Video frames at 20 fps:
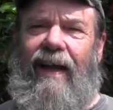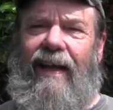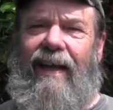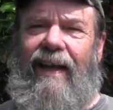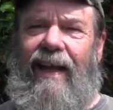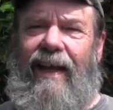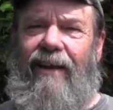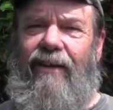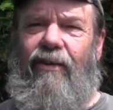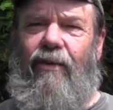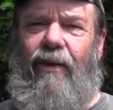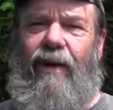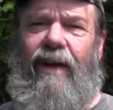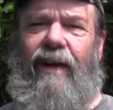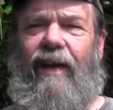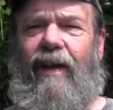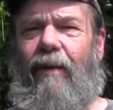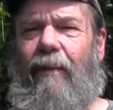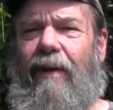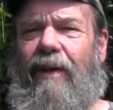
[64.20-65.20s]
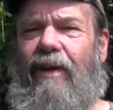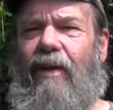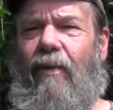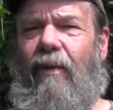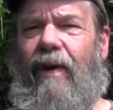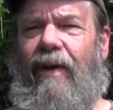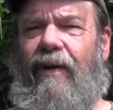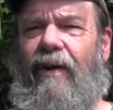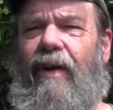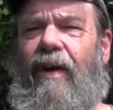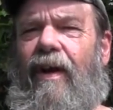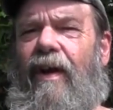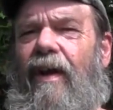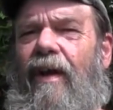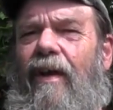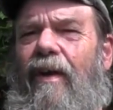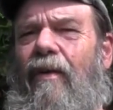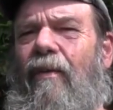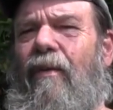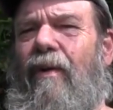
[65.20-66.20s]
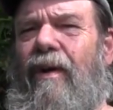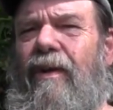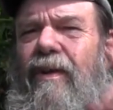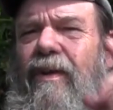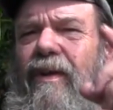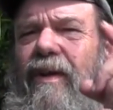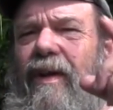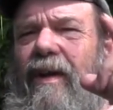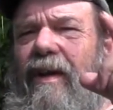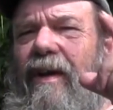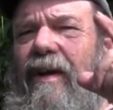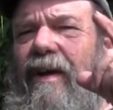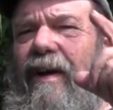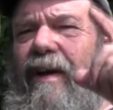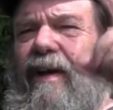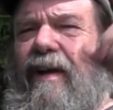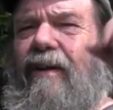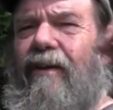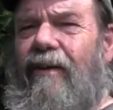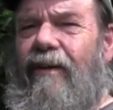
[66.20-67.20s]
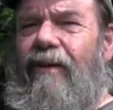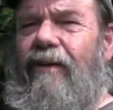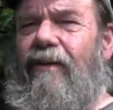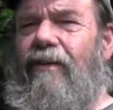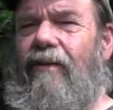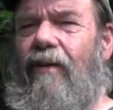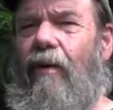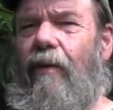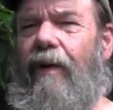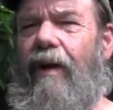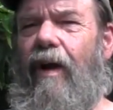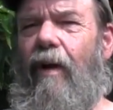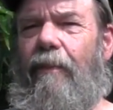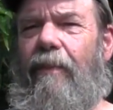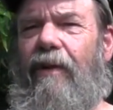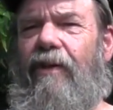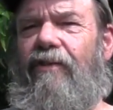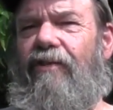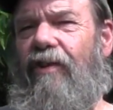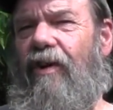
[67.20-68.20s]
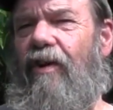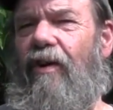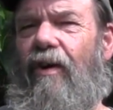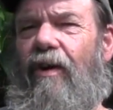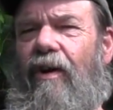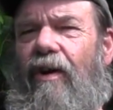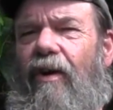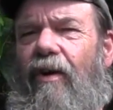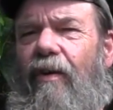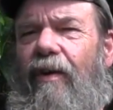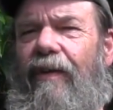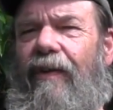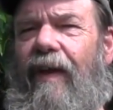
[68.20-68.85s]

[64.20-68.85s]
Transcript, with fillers: I can't do anything about the weather. One thing I learned growing up in Chicago,